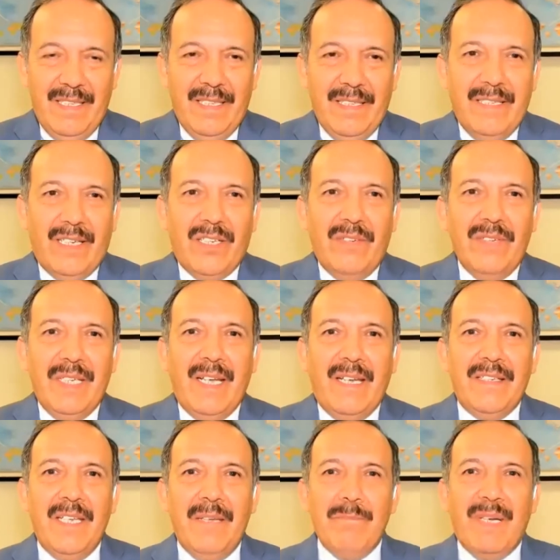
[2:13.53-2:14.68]
The
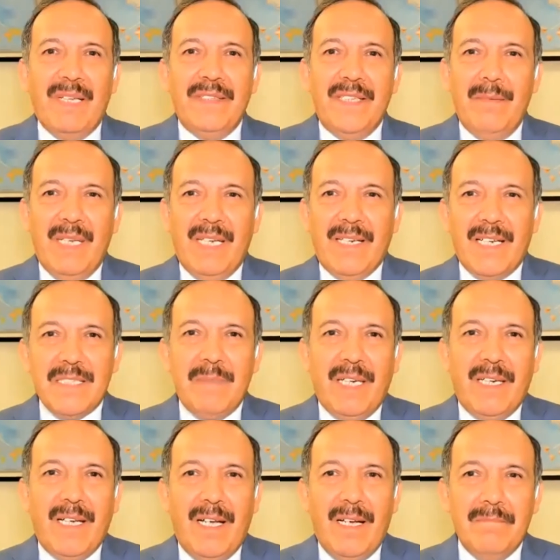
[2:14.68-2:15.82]
COVID-19 pandemic has
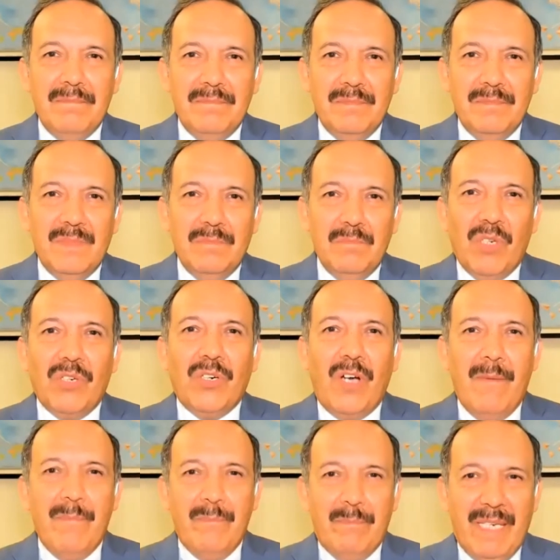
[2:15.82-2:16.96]
become more
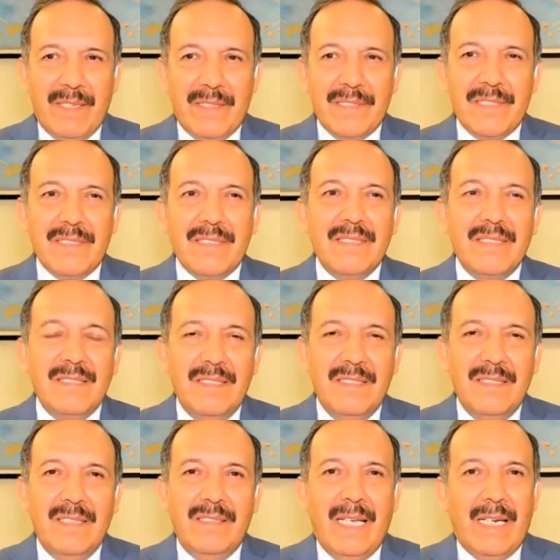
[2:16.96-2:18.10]
complex,
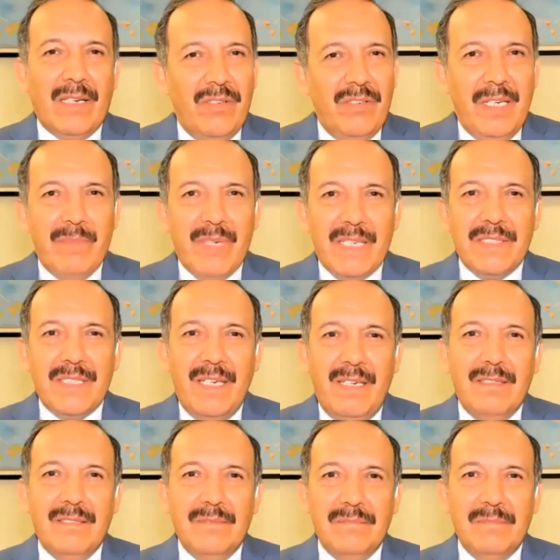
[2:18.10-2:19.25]
not only in
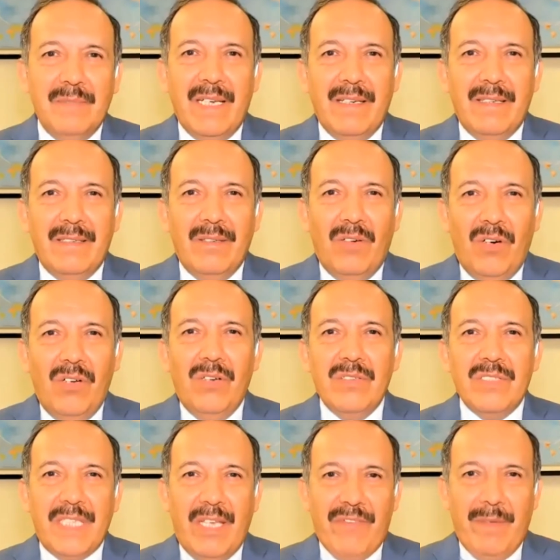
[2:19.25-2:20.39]
Brazil, but in all
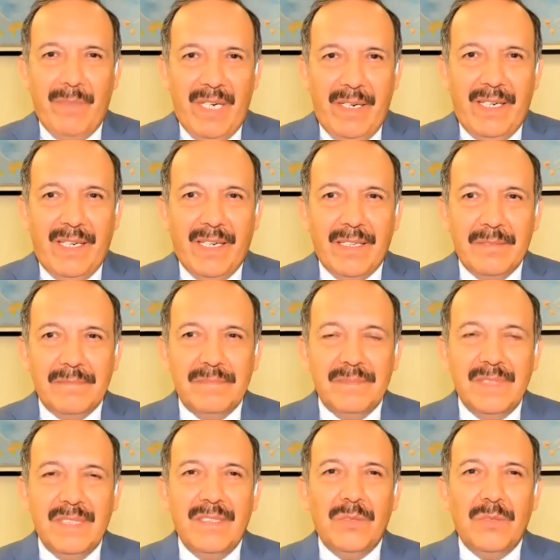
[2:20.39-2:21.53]
South America.
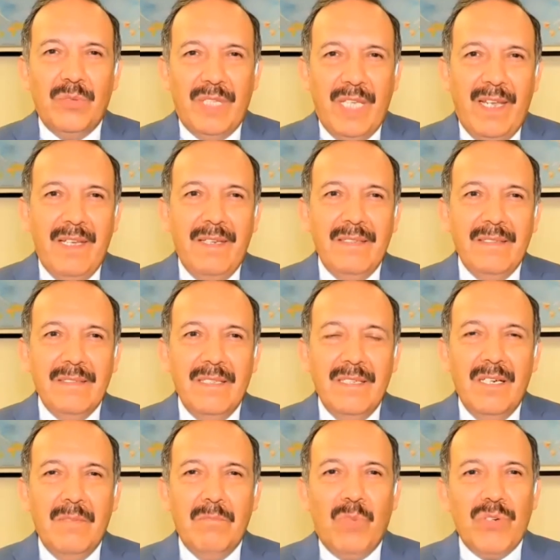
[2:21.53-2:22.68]
Today,
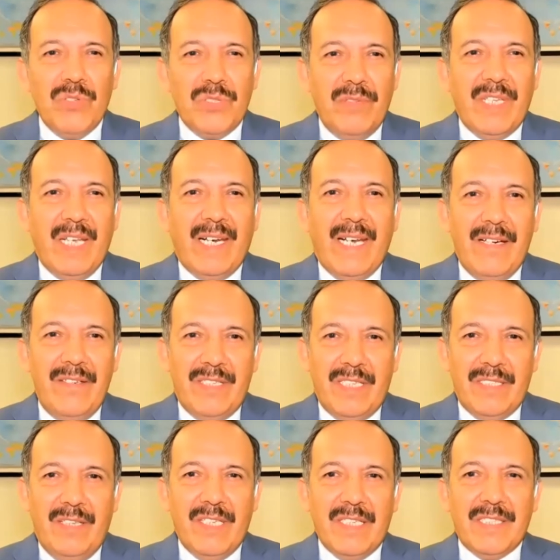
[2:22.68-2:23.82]
most of the countries
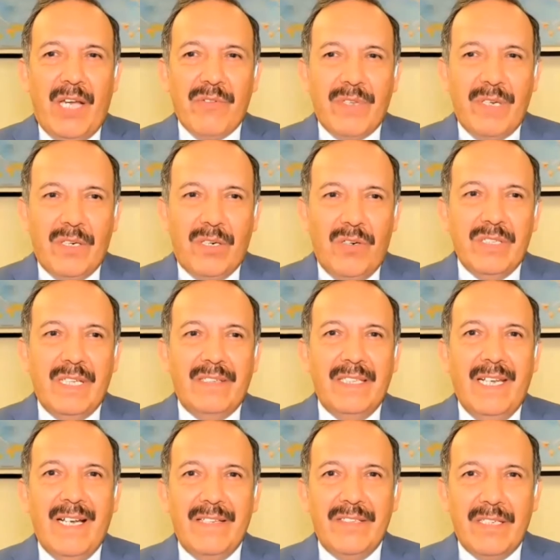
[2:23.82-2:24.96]
in the southern cone and the
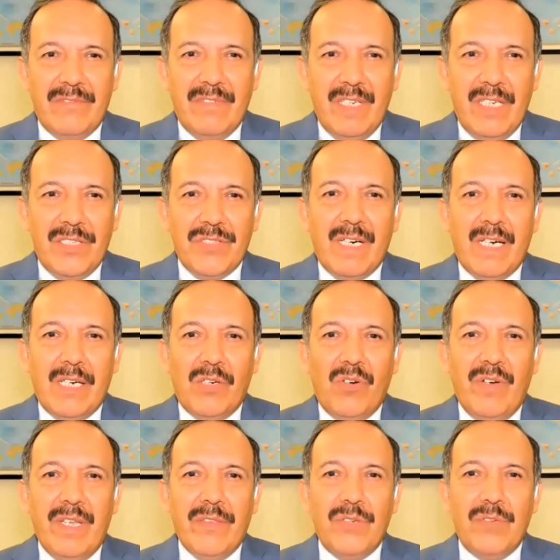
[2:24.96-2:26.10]
Andean region are
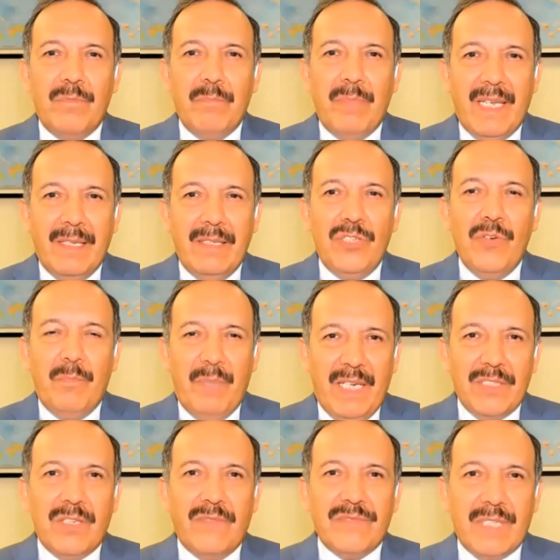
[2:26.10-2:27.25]
going through new
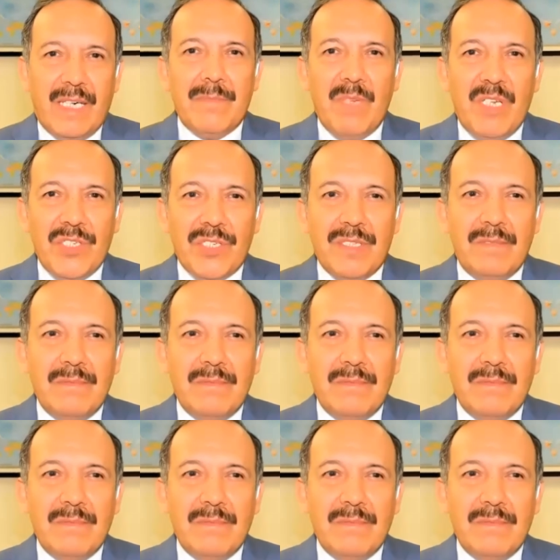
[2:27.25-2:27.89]
peaks of transmission.